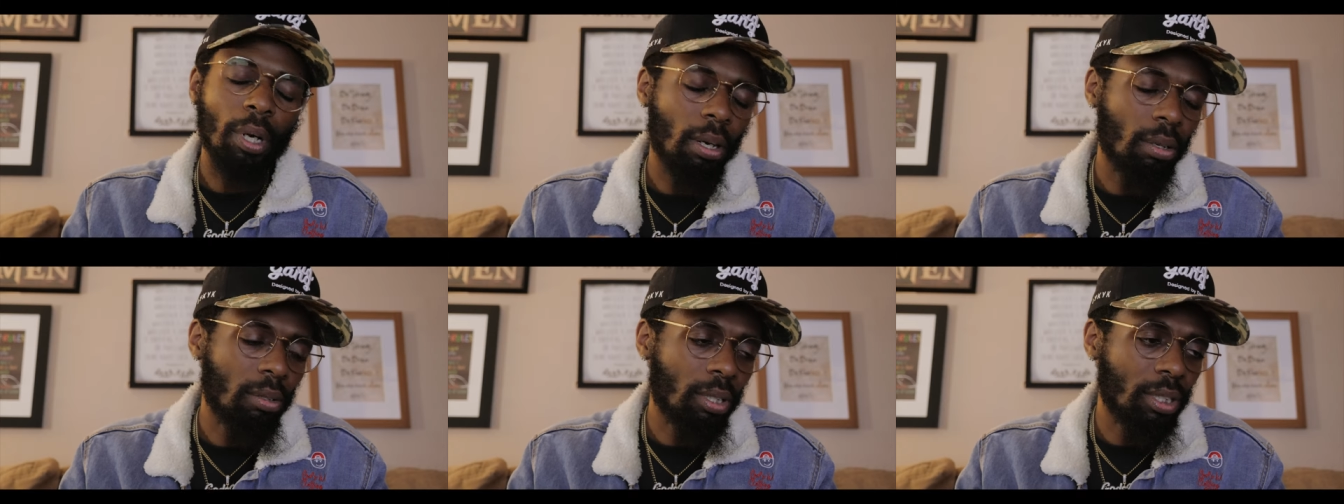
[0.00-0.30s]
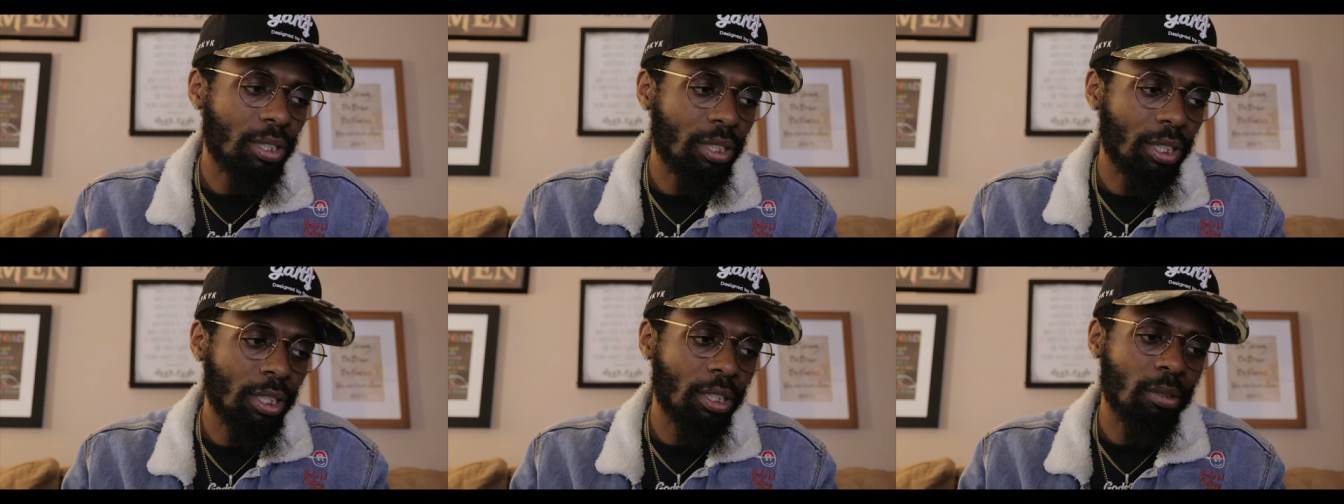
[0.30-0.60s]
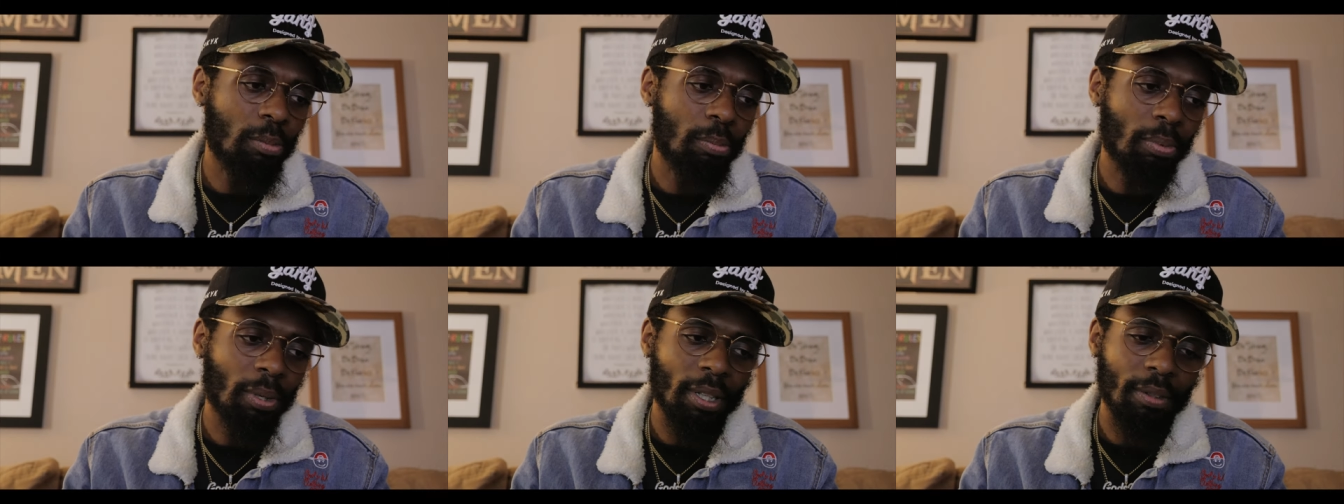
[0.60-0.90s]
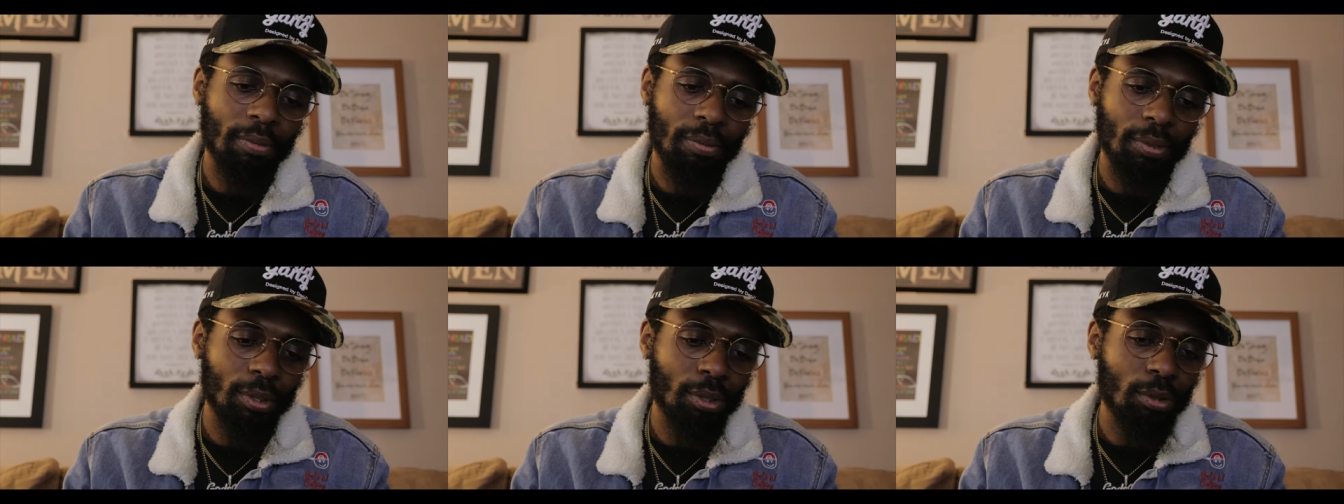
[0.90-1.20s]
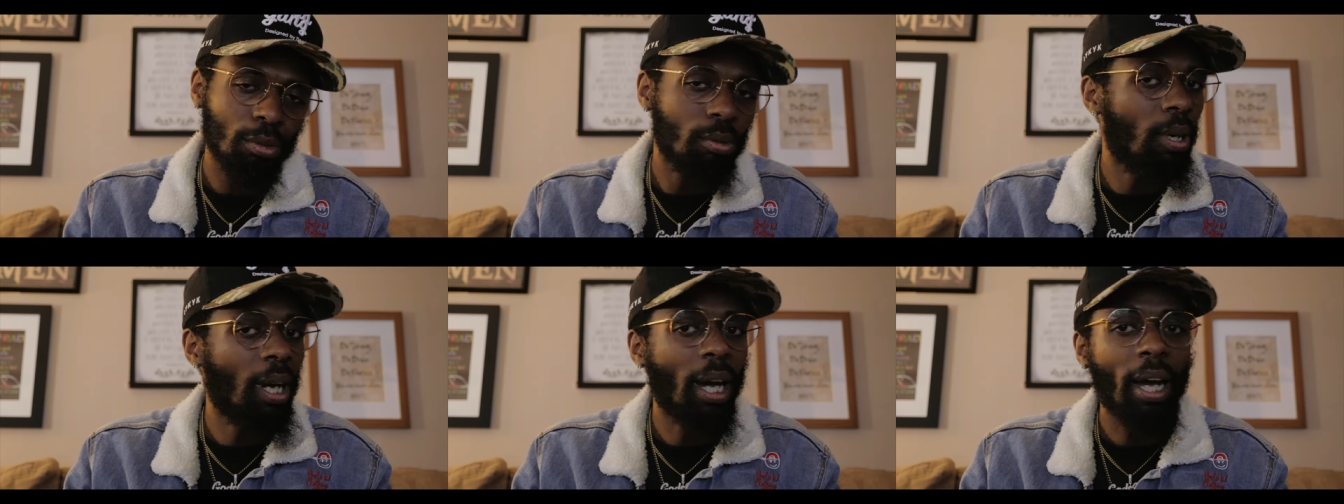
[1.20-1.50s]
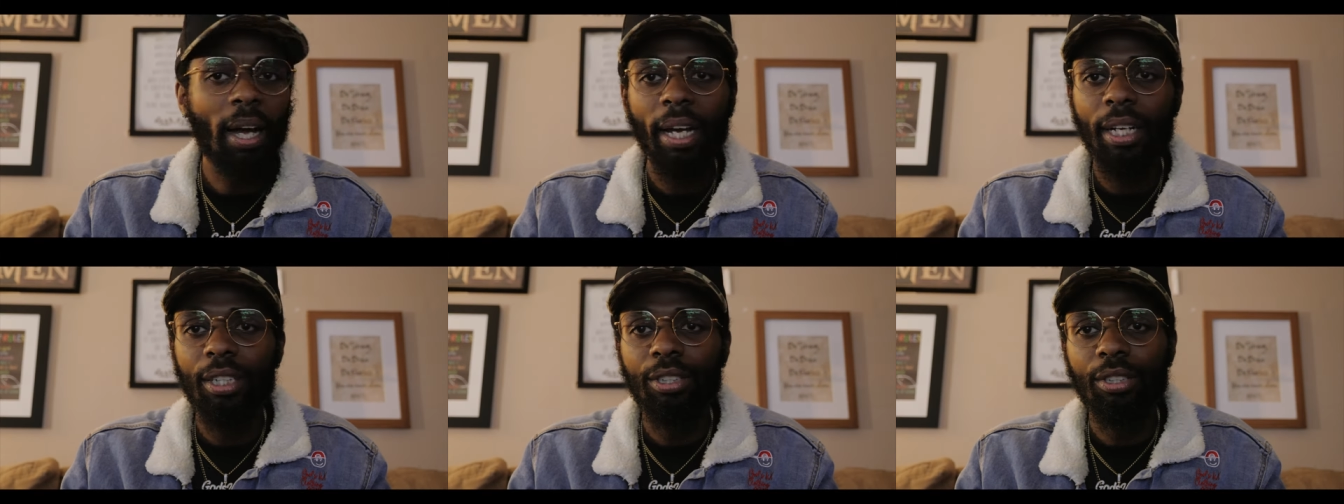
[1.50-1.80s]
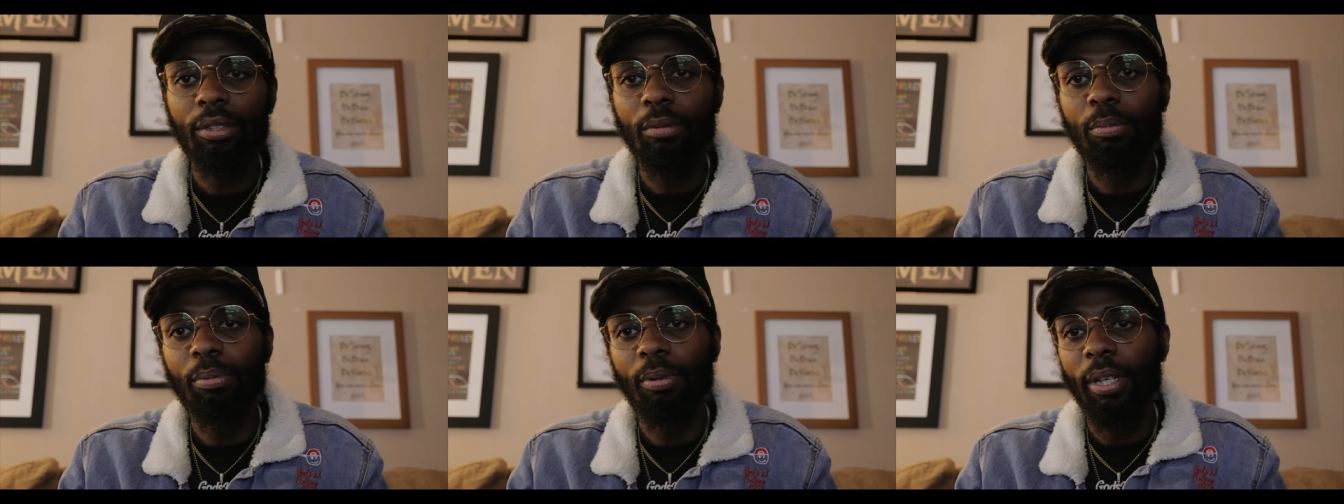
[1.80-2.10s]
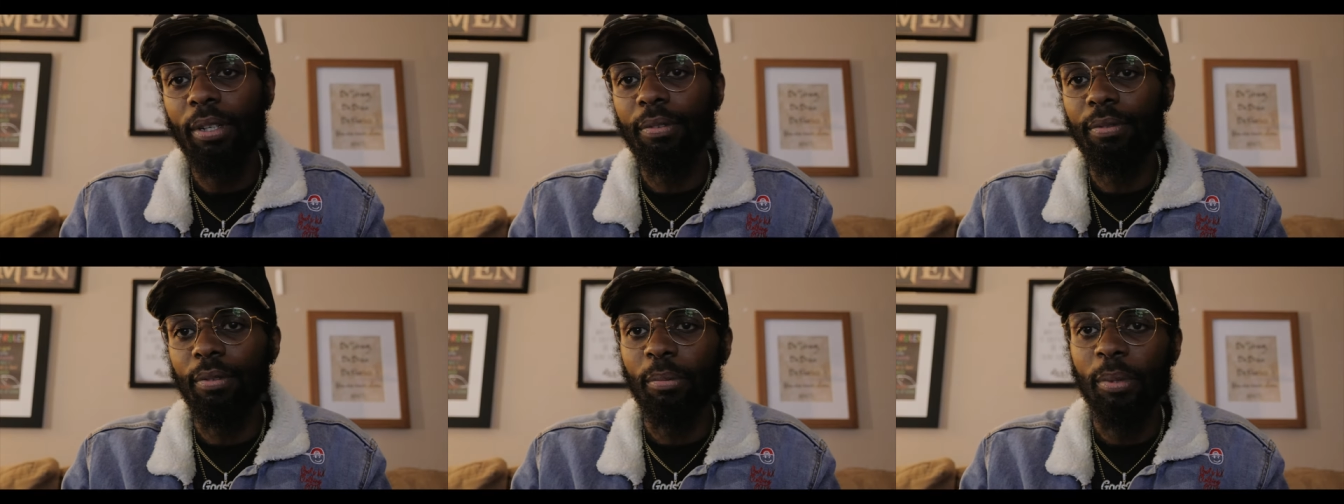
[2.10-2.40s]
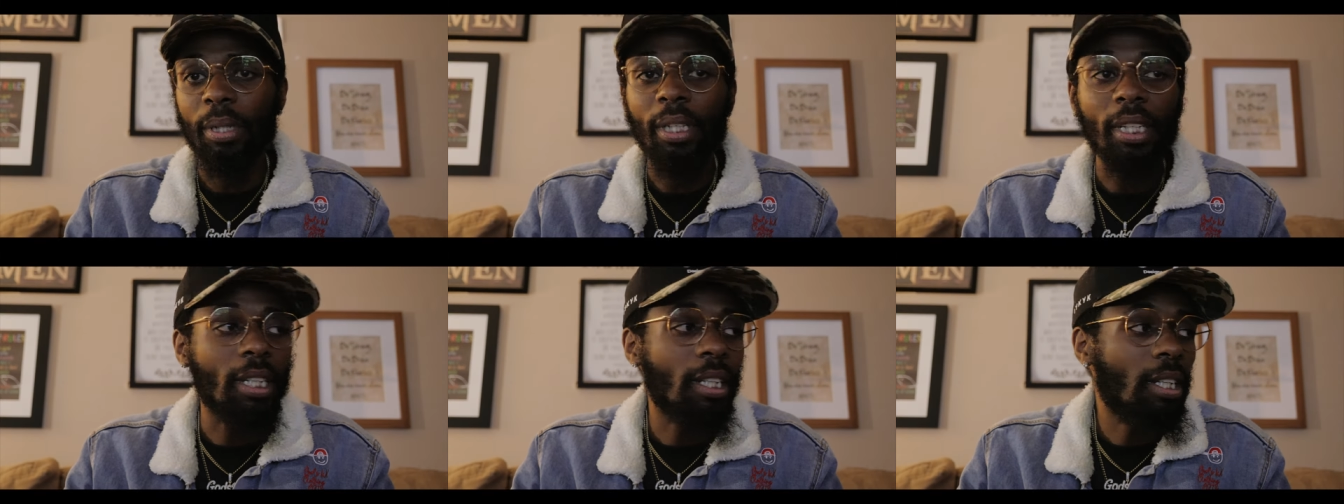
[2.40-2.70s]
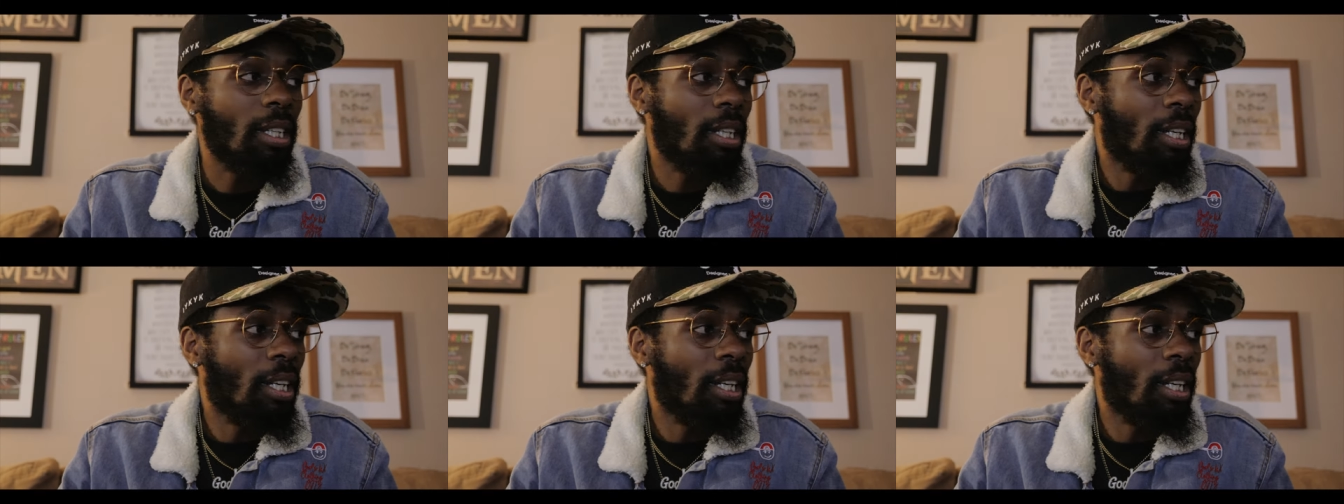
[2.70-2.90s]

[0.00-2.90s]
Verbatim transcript: I'll continue to pray for you. I ask you to pray for me,